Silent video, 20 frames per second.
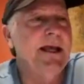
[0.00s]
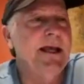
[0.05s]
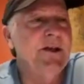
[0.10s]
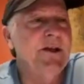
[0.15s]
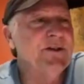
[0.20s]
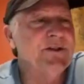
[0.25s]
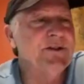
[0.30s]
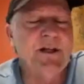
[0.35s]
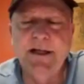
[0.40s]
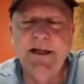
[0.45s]

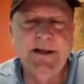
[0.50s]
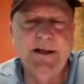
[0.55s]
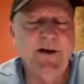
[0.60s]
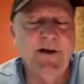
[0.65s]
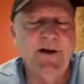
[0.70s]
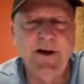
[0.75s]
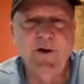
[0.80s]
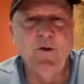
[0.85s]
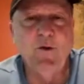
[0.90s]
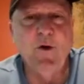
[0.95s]
is to live
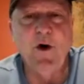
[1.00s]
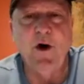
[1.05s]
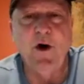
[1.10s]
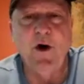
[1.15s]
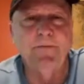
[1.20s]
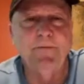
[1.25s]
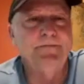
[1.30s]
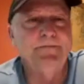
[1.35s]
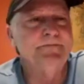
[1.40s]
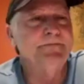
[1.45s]
on a
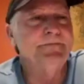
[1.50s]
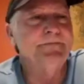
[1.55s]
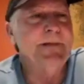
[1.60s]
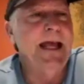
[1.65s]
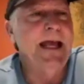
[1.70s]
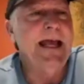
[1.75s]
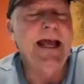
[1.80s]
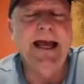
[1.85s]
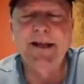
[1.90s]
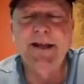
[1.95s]
wall
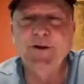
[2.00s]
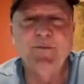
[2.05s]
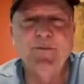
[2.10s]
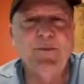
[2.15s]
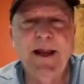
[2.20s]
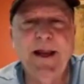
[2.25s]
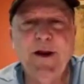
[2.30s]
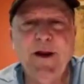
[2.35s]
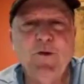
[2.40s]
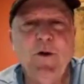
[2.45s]
and to
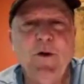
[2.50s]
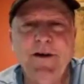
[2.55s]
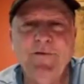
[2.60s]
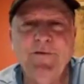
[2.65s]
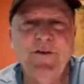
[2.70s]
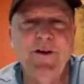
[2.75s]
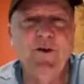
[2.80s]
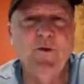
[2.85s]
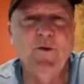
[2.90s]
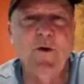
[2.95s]
play
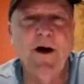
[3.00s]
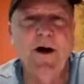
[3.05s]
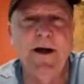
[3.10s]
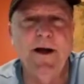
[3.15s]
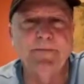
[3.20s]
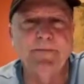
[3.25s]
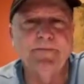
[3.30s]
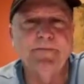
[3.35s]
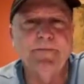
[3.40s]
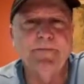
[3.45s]

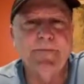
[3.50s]
1v1.